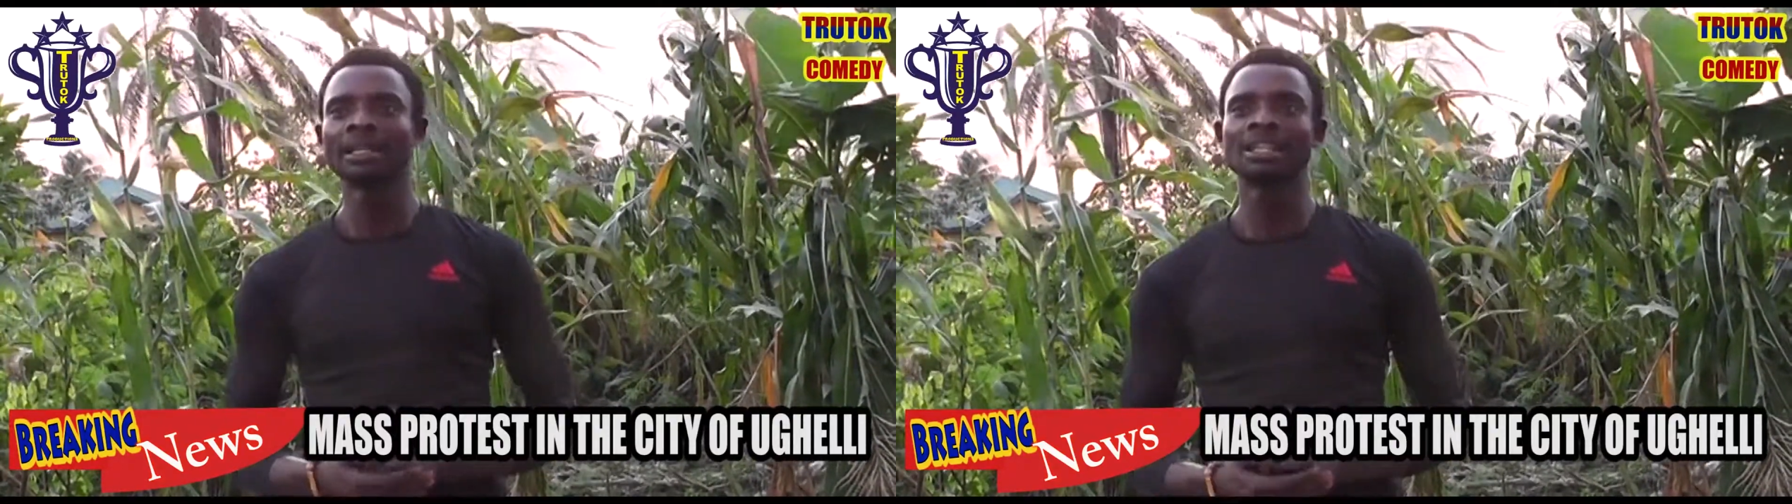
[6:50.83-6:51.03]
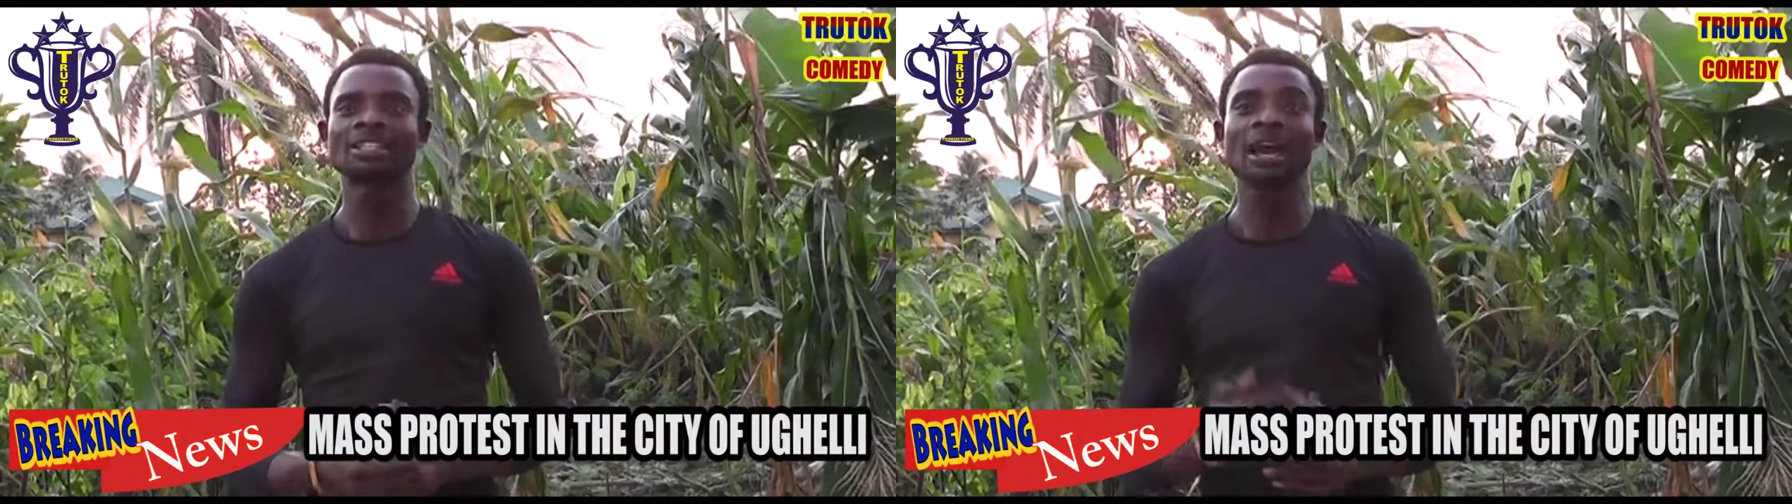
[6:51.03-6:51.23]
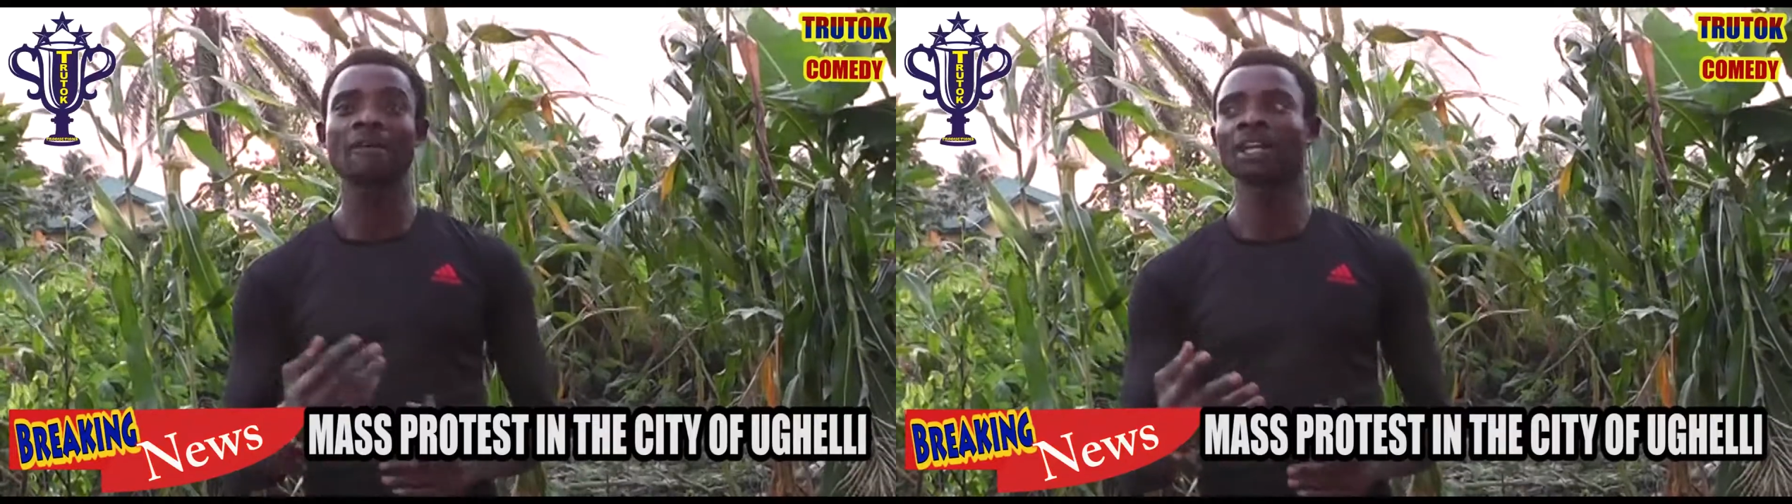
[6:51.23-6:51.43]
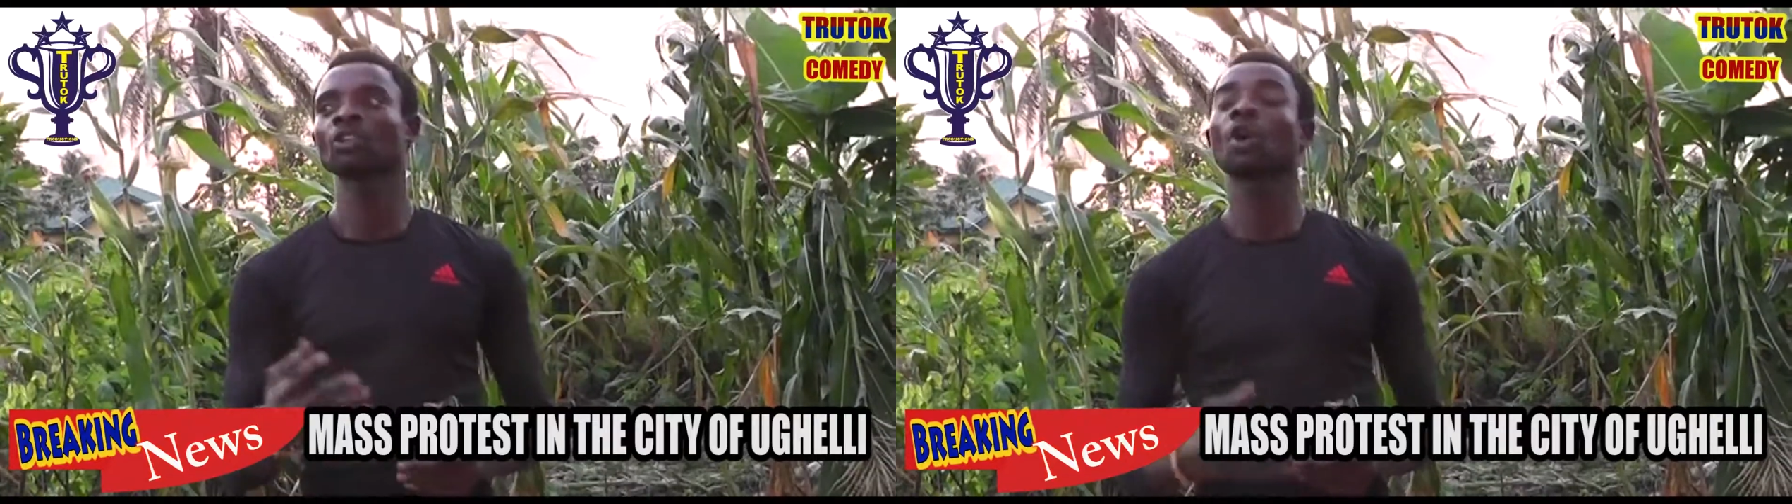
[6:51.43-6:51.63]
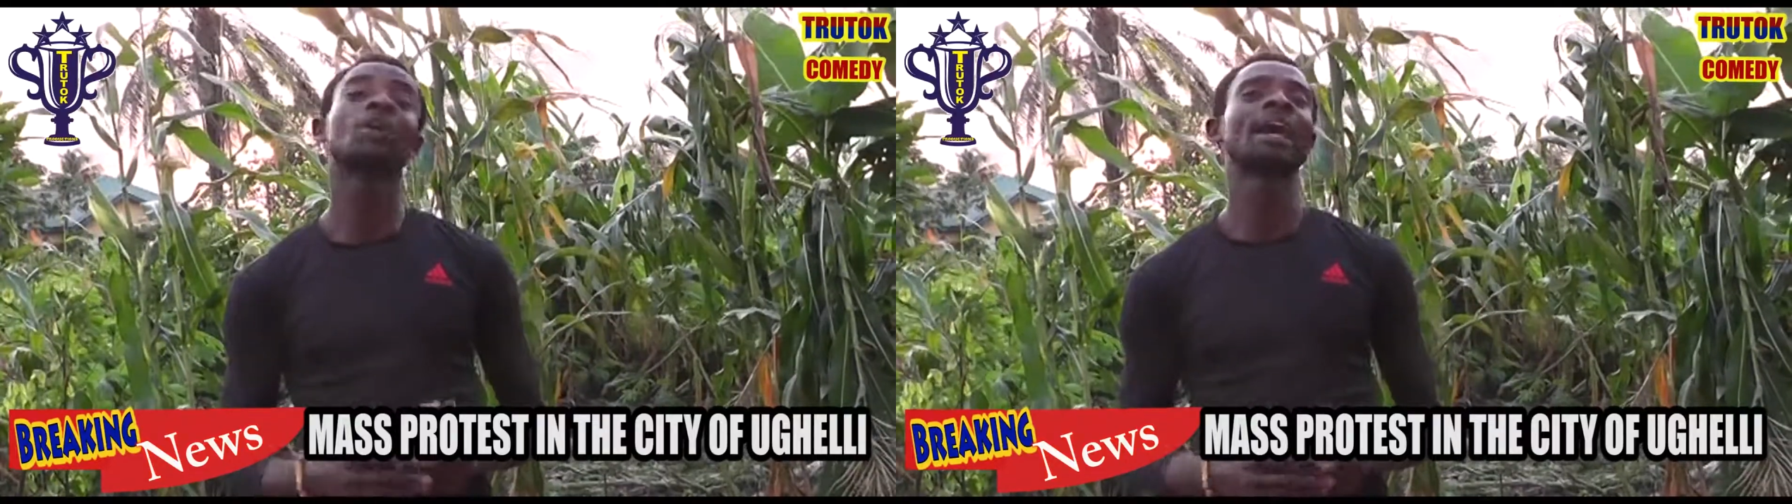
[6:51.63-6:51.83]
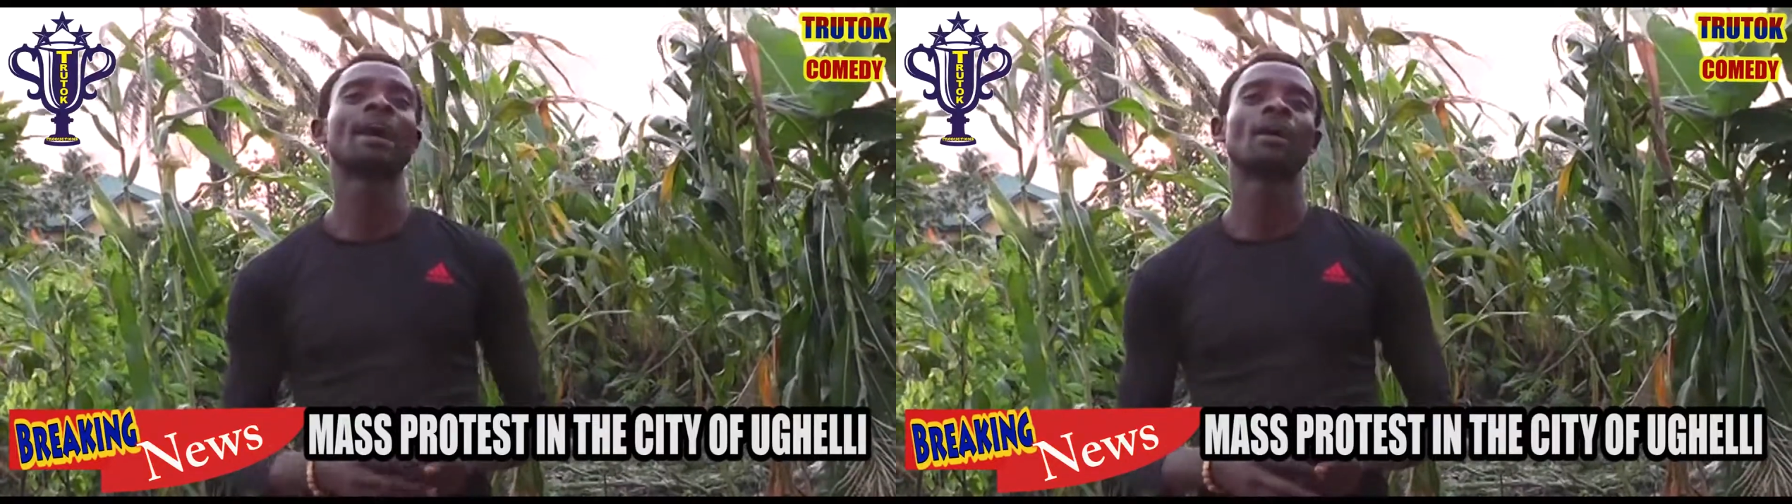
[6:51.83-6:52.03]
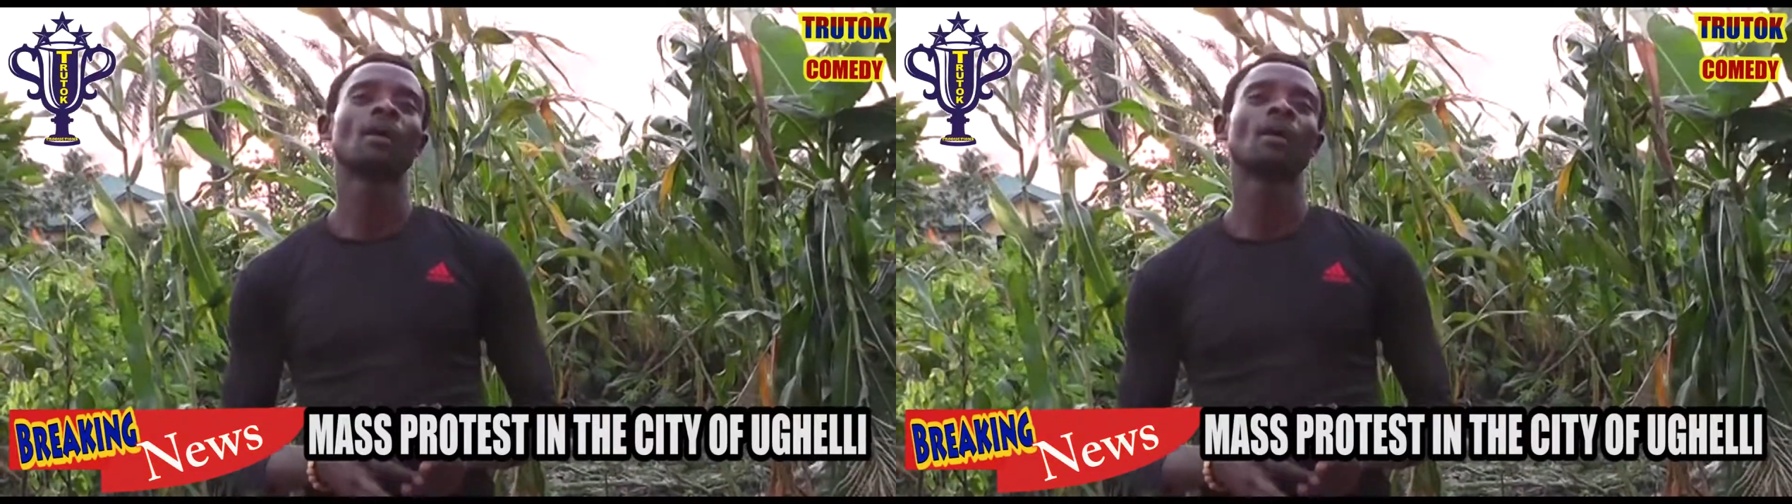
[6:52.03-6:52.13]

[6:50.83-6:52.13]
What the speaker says: the direct order